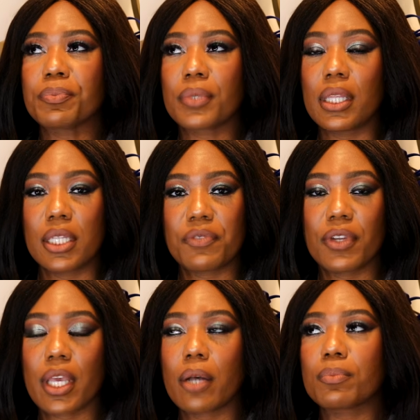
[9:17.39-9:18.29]
in this
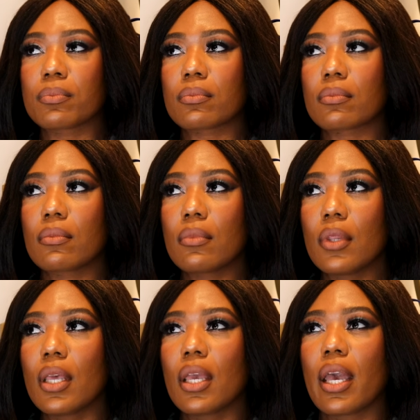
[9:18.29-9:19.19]
video.
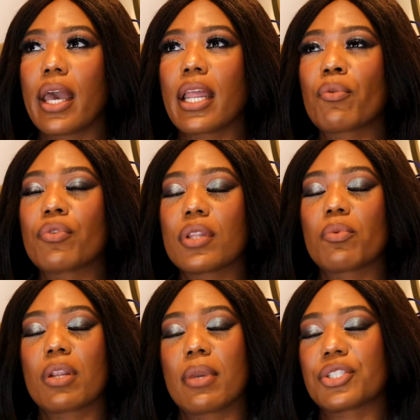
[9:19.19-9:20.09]
And I really
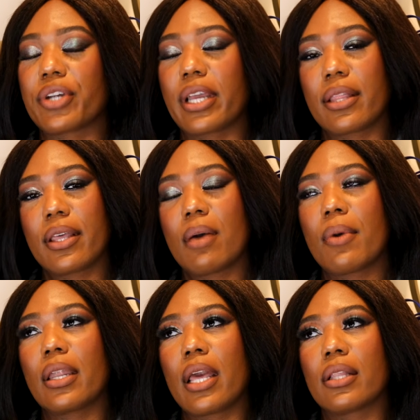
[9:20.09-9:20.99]
wanna make sure I get them.
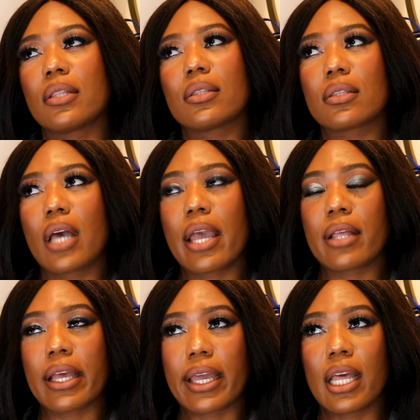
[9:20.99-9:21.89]
And I
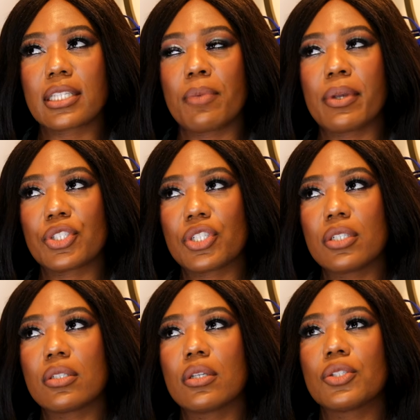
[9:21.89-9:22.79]
again, as I
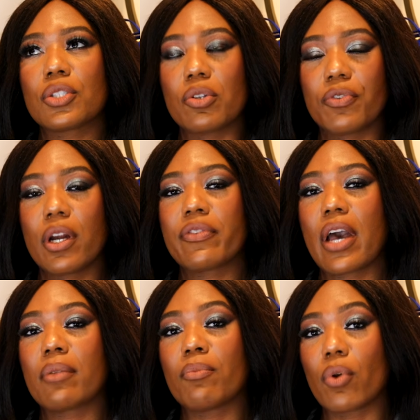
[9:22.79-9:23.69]
mentioned, so far I've
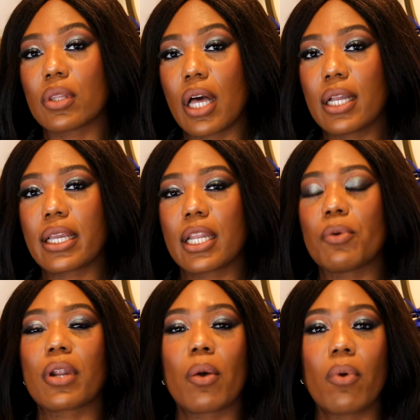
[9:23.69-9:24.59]
had more luck getting
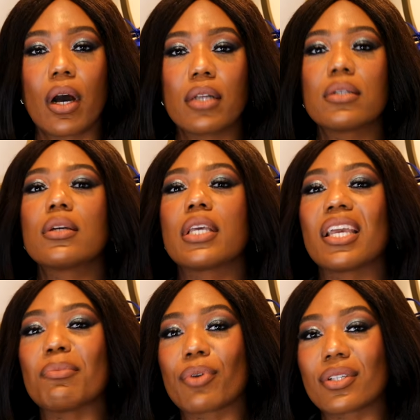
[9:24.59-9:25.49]
what I want
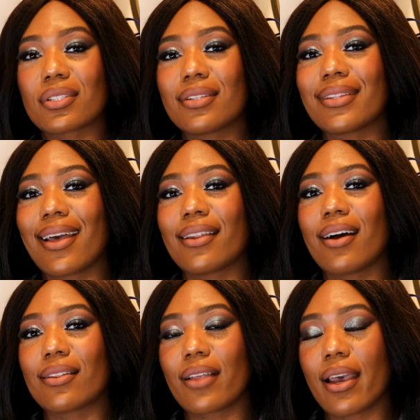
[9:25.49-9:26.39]
in person than
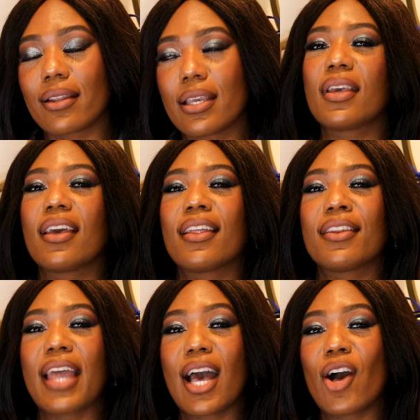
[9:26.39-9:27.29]
online.
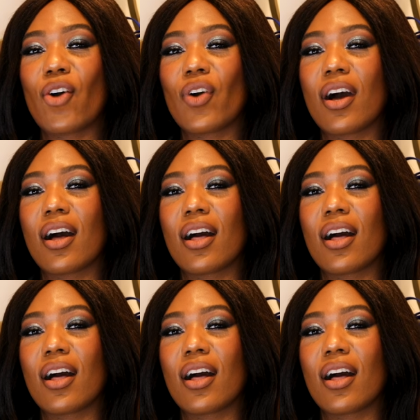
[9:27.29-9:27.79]
Now,